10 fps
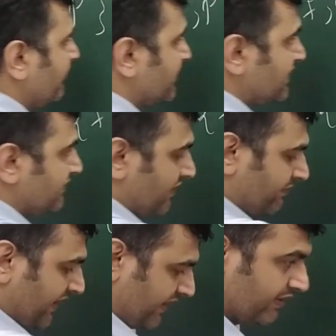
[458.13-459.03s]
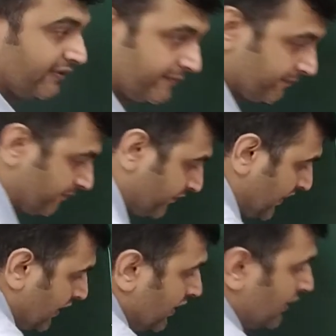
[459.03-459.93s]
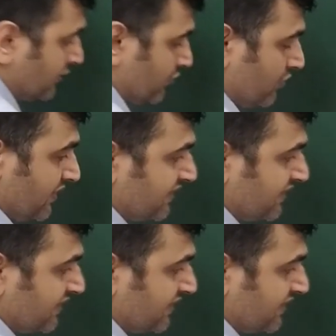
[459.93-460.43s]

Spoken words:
which is 1 by n. So this